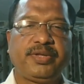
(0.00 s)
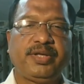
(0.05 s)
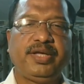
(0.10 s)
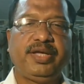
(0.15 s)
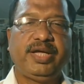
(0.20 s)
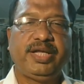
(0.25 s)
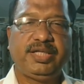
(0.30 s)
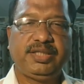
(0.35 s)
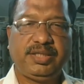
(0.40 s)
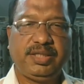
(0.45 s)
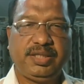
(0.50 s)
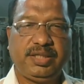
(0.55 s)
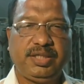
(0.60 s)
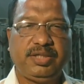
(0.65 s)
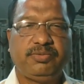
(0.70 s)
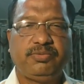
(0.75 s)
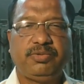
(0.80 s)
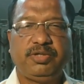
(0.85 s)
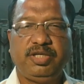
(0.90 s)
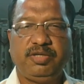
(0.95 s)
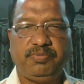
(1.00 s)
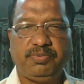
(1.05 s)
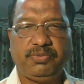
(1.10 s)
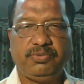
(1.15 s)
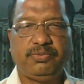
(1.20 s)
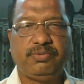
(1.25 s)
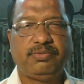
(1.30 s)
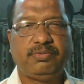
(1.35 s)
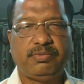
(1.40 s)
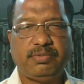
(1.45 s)
anything, if
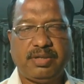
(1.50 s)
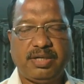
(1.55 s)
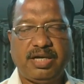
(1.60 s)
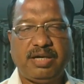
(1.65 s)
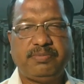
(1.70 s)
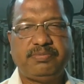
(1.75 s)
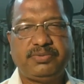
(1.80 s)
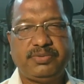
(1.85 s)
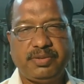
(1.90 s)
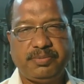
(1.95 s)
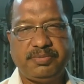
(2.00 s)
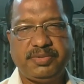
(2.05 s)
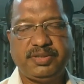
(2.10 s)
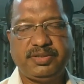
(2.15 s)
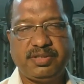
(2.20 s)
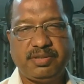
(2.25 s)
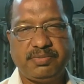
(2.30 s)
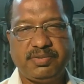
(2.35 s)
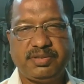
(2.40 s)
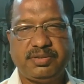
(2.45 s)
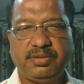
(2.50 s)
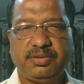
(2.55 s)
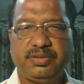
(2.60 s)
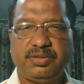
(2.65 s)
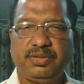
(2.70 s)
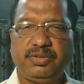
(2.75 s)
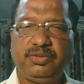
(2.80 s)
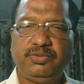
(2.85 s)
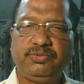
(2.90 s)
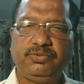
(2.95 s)
you have some reservations,
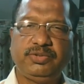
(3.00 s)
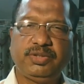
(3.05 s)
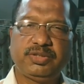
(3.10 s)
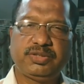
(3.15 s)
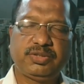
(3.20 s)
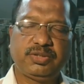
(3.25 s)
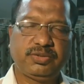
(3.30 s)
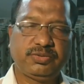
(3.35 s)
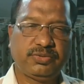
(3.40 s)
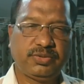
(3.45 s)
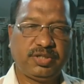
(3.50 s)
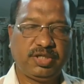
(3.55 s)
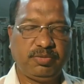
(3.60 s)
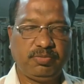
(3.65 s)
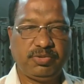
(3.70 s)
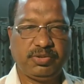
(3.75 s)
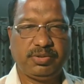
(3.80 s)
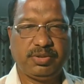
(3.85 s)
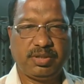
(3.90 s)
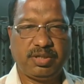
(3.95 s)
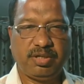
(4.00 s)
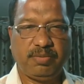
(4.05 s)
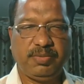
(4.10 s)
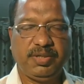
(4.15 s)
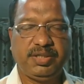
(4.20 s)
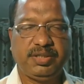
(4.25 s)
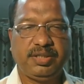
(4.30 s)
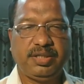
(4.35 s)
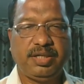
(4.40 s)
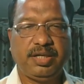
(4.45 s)
you just also give your the
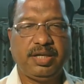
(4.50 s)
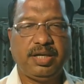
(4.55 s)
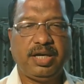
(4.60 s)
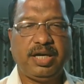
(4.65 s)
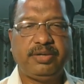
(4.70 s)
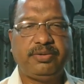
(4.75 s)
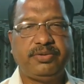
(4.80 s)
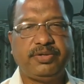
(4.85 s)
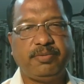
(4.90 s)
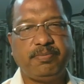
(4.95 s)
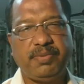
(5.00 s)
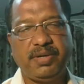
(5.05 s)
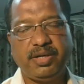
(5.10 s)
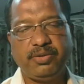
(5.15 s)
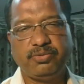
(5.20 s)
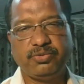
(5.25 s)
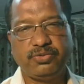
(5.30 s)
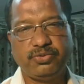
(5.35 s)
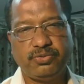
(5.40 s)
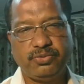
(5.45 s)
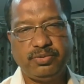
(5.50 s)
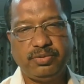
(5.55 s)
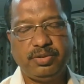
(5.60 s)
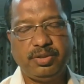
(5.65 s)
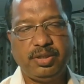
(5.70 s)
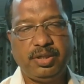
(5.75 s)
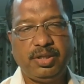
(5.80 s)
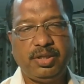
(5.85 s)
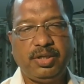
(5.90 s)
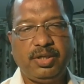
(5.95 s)
comment. I will reply you soon.
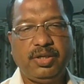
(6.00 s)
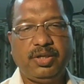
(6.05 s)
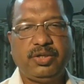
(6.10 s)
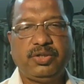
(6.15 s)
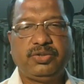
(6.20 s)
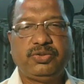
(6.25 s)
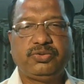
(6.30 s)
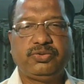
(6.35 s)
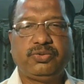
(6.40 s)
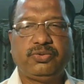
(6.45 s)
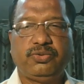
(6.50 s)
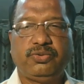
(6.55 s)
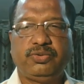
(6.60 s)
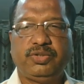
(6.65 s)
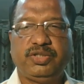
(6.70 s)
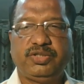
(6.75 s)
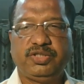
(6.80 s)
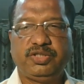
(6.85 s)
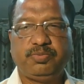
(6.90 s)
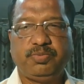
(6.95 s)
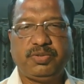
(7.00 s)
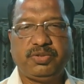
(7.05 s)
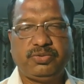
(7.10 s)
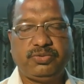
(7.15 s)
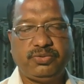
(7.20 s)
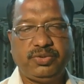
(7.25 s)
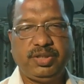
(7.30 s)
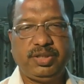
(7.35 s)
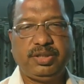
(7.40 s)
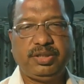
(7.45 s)
So this is for
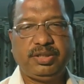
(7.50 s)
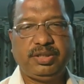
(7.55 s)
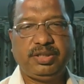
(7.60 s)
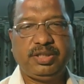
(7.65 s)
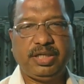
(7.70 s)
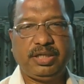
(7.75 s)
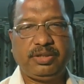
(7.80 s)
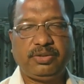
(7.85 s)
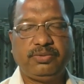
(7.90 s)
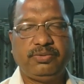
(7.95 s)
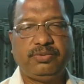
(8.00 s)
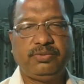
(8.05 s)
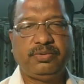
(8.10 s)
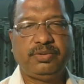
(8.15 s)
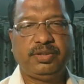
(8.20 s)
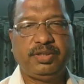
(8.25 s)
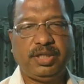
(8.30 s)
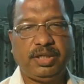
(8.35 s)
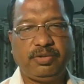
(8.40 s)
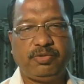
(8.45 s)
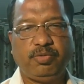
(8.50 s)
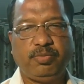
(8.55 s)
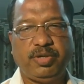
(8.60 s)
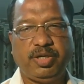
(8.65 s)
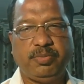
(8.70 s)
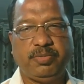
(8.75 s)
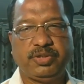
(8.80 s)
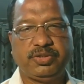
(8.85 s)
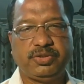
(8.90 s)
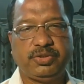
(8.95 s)
today. Thank you
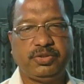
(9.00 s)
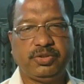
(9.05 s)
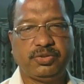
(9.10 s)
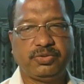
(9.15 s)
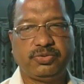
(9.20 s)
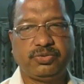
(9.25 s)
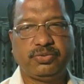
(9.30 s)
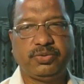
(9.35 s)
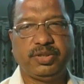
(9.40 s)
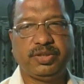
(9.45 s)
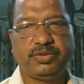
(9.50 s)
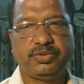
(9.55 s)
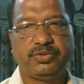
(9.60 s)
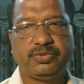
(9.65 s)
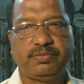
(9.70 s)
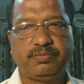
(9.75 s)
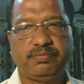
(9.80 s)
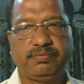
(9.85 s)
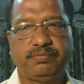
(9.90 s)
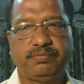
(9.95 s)
very much, dear students.